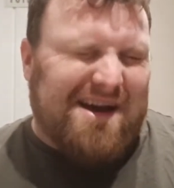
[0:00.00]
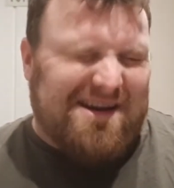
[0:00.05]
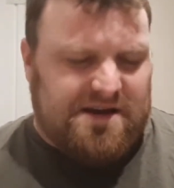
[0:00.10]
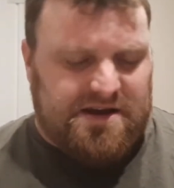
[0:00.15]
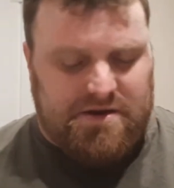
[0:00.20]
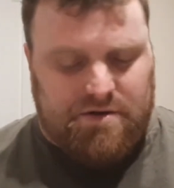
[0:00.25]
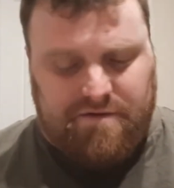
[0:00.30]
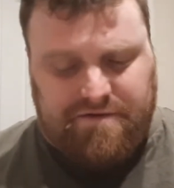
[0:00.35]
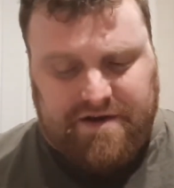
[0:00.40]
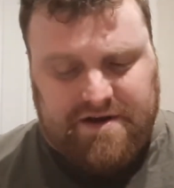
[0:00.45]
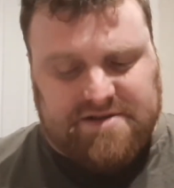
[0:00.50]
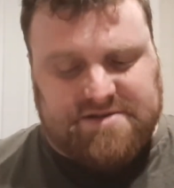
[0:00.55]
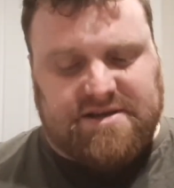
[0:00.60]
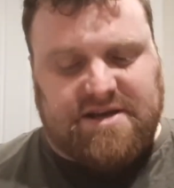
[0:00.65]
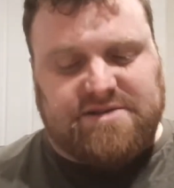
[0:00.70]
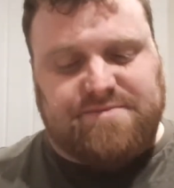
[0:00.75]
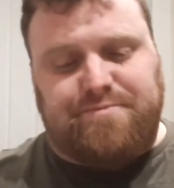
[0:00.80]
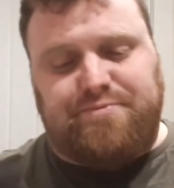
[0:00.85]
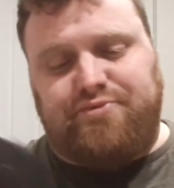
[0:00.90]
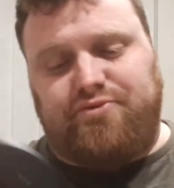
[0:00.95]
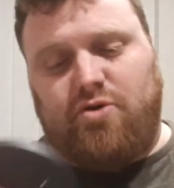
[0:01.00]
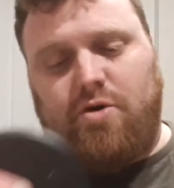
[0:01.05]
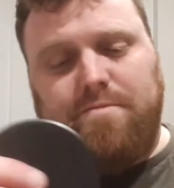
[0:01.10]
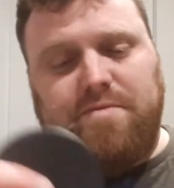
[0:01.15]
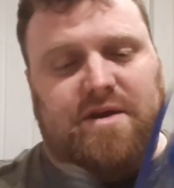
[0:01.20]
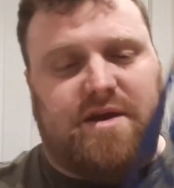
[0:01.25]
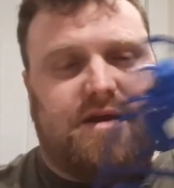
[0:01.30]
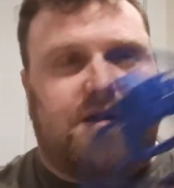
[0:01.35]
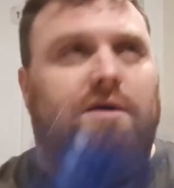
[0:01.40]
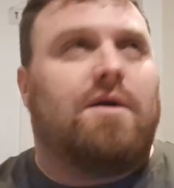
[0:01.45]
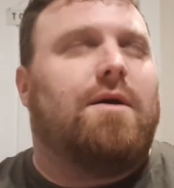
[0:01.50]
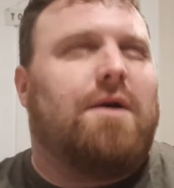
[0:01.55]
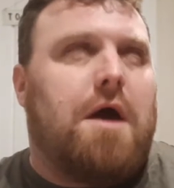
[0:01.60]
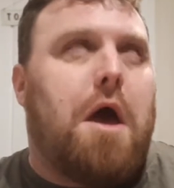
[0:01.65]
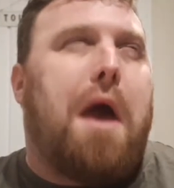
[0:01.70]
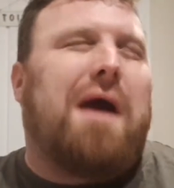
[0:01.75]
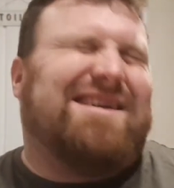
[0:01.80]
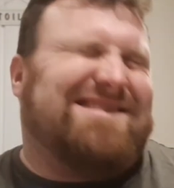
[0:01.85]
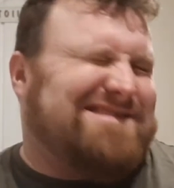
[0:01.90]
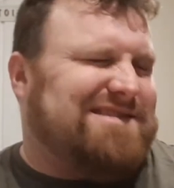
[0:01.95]
In all fairness, that's probably,
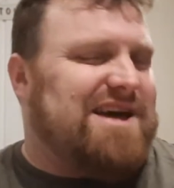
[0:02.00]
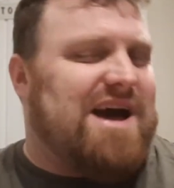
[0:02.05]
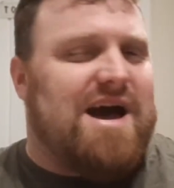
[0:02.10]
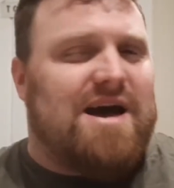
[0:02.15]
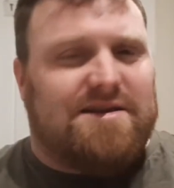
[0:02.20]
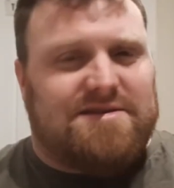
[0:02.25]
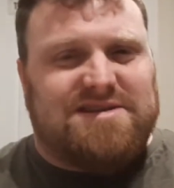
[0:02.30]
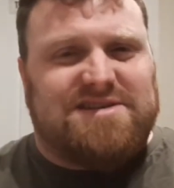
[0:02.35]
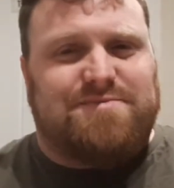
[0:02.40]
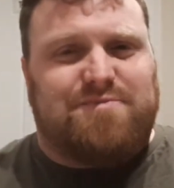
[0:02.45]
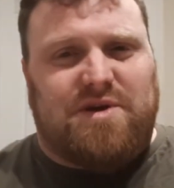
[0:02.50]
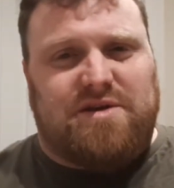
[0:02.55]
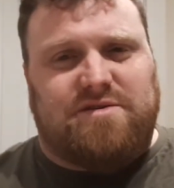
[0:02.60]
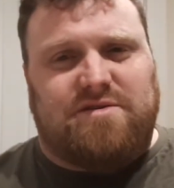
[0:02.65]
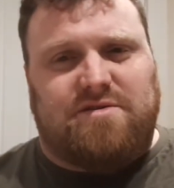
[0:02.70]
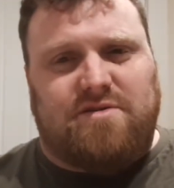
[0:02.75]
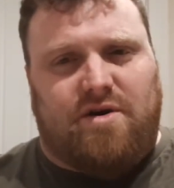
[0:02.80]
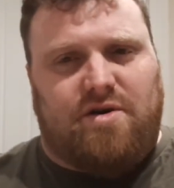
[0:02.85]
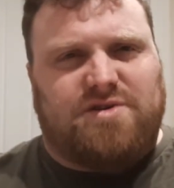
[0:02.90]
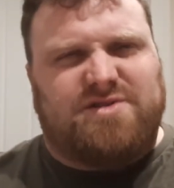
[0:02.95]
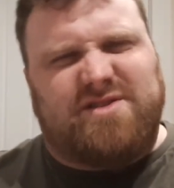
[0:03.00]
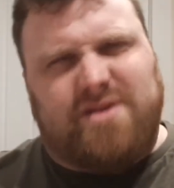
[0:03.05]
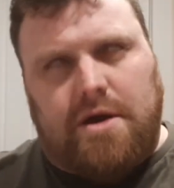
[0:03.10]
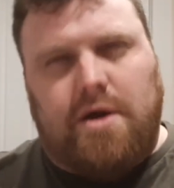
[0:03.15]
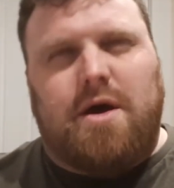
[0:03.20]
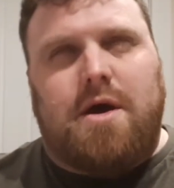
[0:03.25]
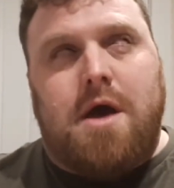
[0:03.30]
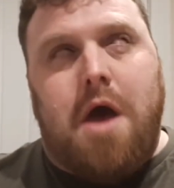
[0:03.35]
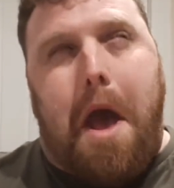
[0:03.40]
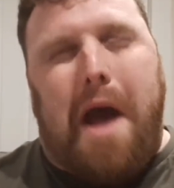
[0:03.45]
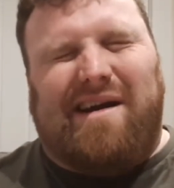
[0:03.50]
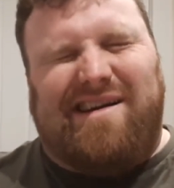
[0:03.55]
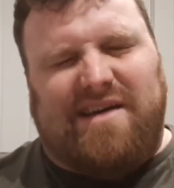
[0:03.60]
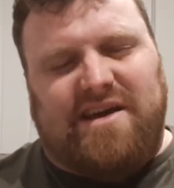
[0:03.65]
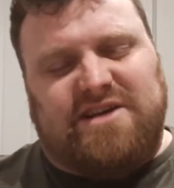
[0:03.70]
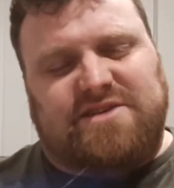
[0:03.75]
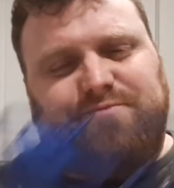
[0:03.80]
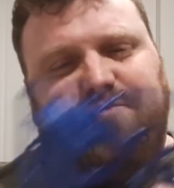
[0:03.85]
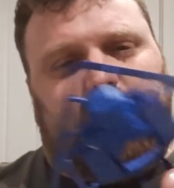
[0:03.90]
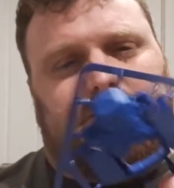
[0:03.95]
that and to spread the cost,
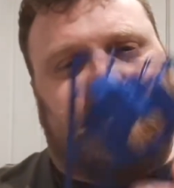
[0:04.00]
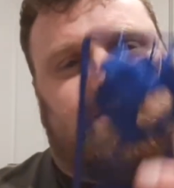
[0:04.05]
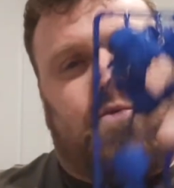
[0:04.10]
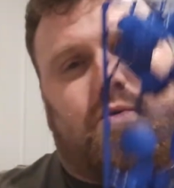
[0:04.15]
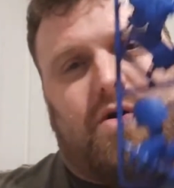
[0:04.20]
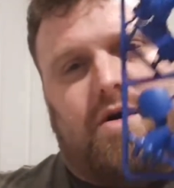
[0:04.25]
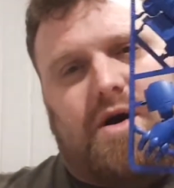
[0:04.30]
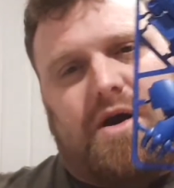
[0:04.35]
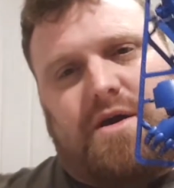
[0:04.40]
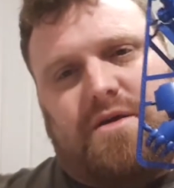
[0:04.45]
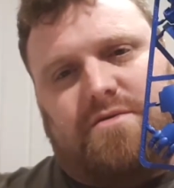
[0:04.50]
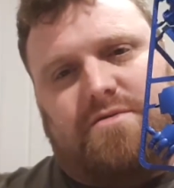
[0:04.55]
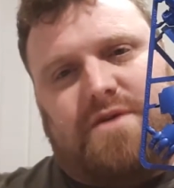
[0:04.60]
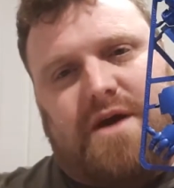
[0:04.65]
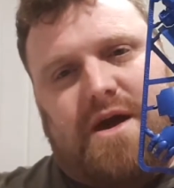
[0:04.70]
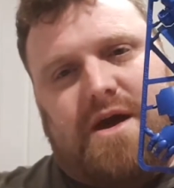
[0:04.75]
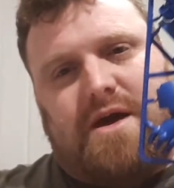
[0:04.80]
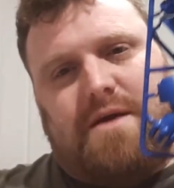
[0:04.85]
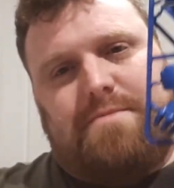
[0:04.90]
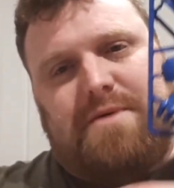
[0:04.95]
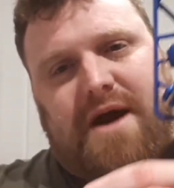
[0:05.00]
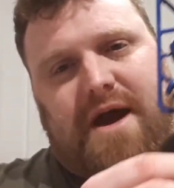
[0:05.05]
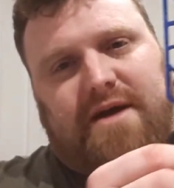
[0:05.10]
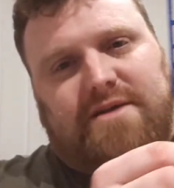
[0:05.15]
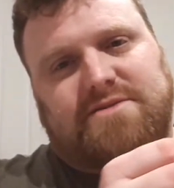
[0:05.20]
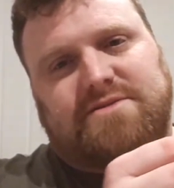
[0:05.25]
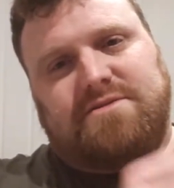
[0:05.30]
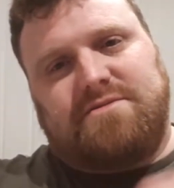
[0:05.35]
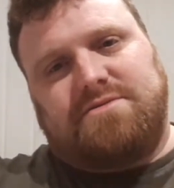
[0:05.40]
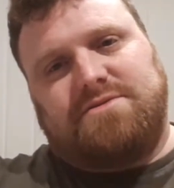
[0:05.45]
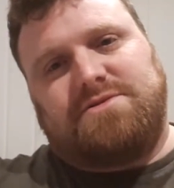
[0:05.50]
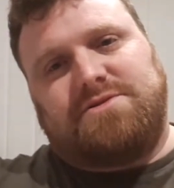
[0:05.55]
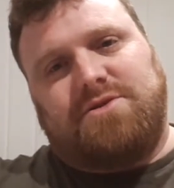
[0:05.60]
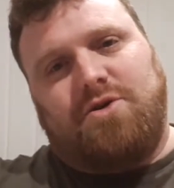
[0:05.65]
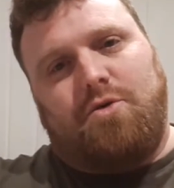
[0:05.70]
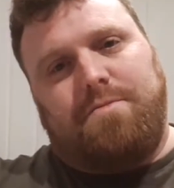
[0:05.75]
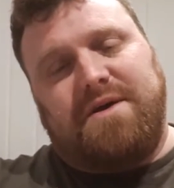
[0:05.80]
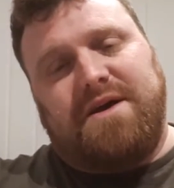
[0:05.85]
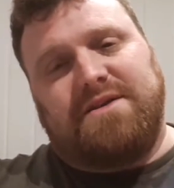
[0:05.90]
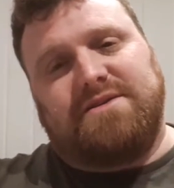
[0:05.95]
is probably why they packed
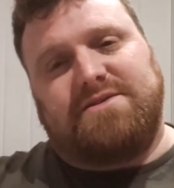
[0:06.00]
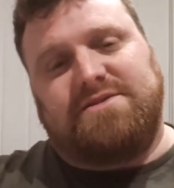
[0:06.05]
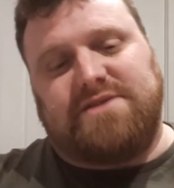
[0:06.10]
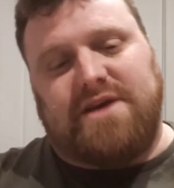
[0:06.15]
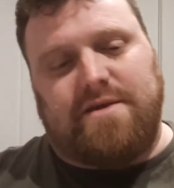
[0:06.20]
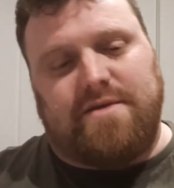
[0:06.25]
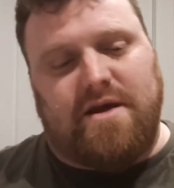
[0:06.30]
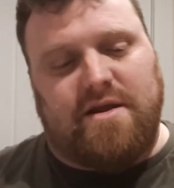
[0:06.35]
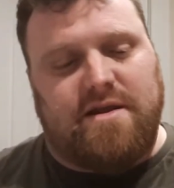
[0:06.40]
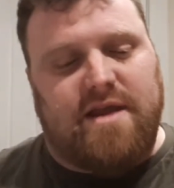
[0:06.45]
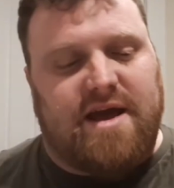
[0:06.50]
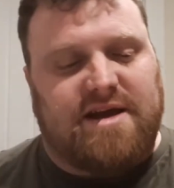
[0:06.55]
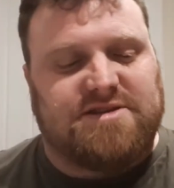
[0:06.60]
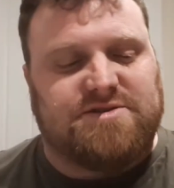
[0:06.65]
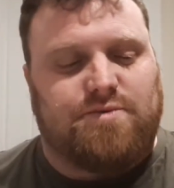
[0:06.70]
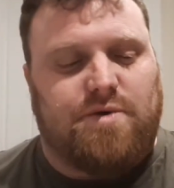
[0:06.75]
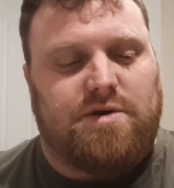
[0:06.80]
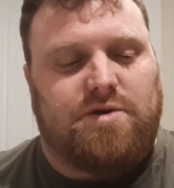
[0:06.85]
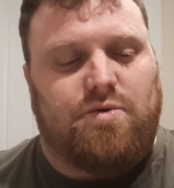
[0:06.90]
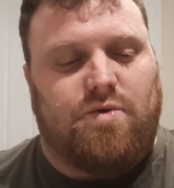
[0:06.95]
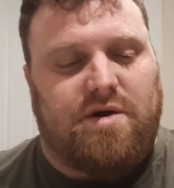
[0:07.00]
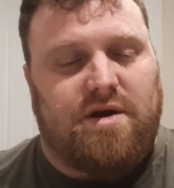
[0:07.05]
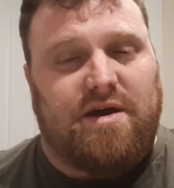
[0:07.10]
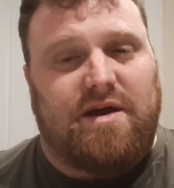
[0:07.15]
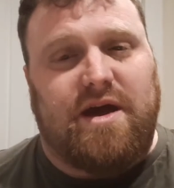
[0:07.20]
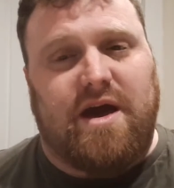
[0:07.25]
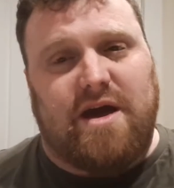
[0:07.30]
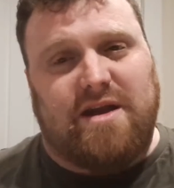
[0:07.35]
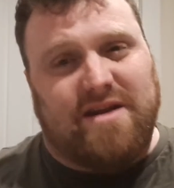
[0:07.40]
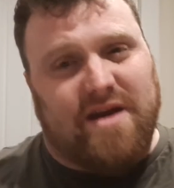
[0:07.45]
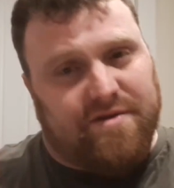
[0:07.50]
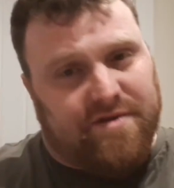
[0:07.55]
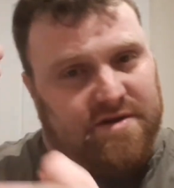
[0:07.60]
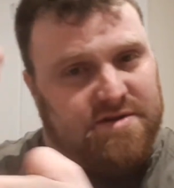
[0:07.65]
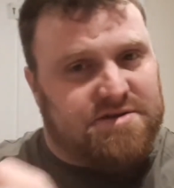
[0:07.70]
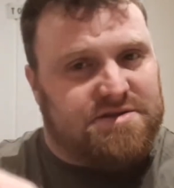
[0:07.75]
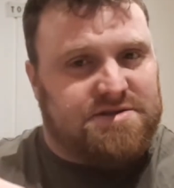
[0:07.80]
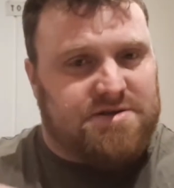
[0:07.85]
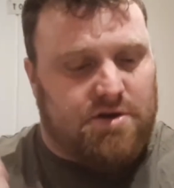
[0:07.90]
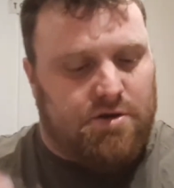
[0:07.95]
2 bits, and then next week we're going to get
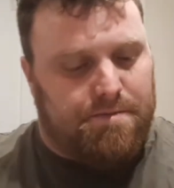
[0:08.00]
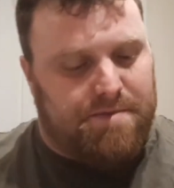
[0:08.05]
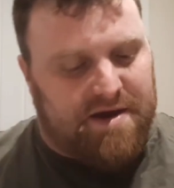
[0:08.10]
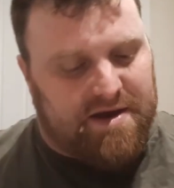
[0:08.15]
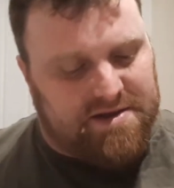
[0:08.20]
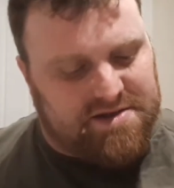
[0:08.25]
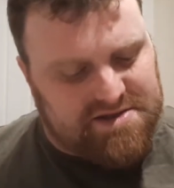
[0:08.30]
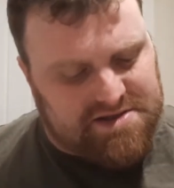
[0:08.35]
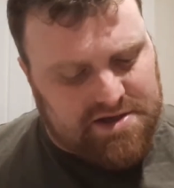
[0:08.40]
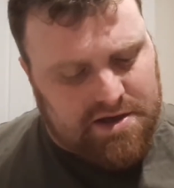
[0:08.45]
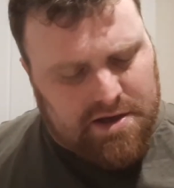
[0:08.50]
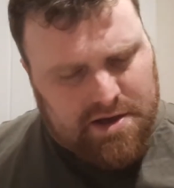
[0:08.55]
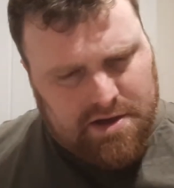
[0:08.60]
another 2 bits.